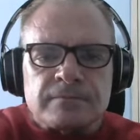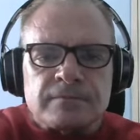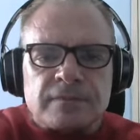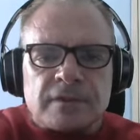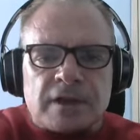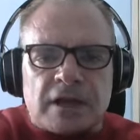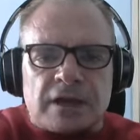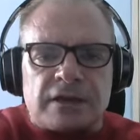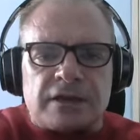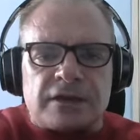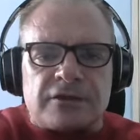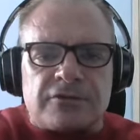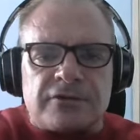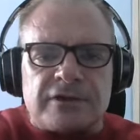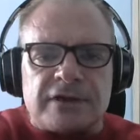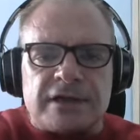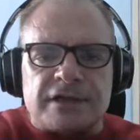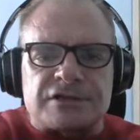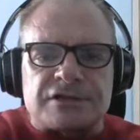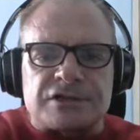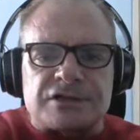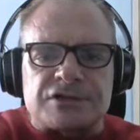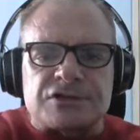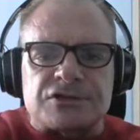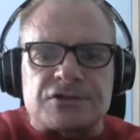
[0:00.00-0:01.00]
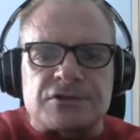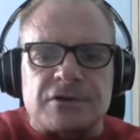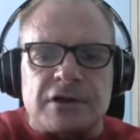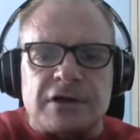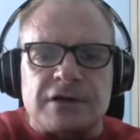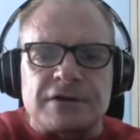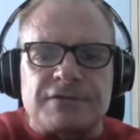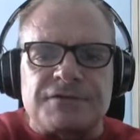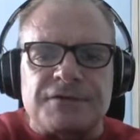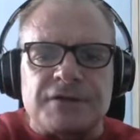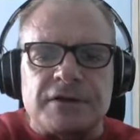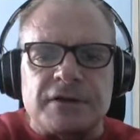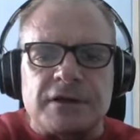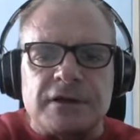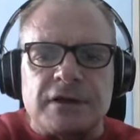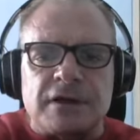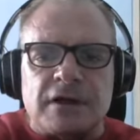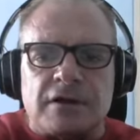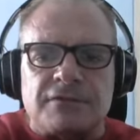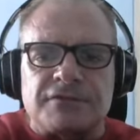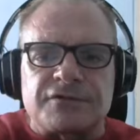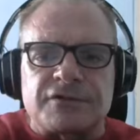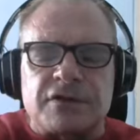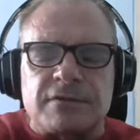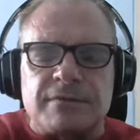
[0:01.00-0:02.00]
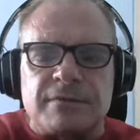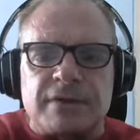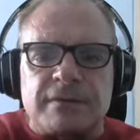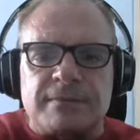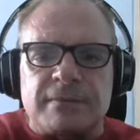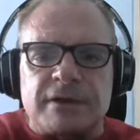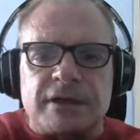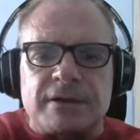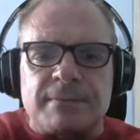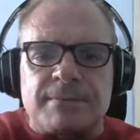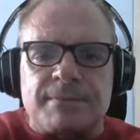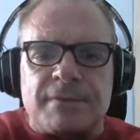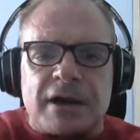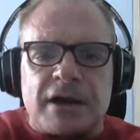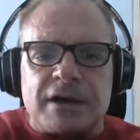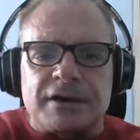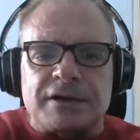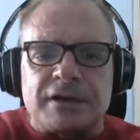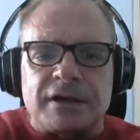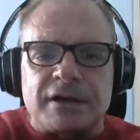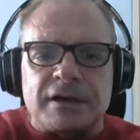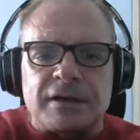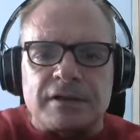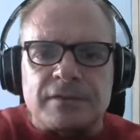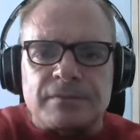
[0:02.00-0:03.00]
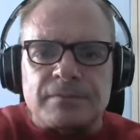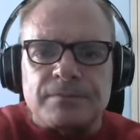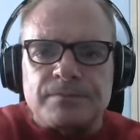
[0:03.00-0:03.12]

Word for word: And it creates a strong feeling of commitment and bonding.